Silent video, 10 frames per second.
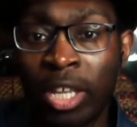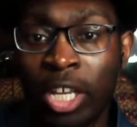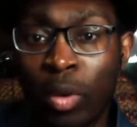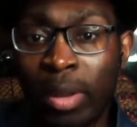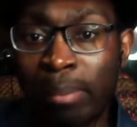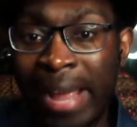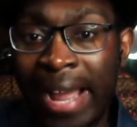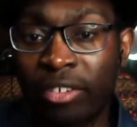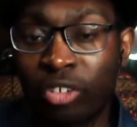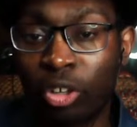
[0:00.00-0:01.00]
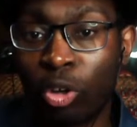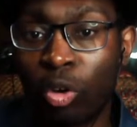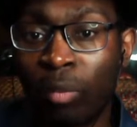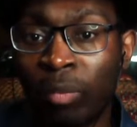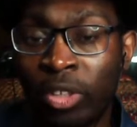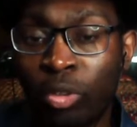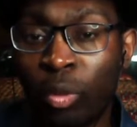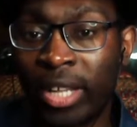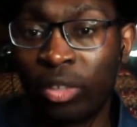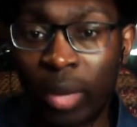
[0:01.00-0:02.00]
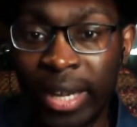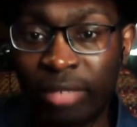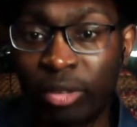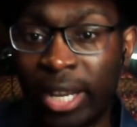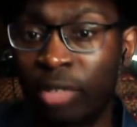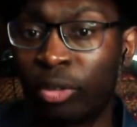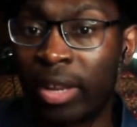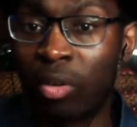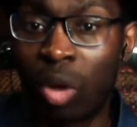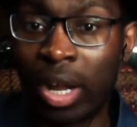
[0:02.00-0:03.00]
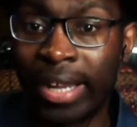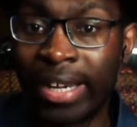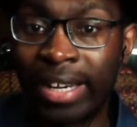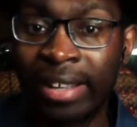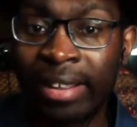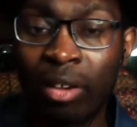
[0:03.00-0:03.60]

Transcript: going back to 2020, 2021,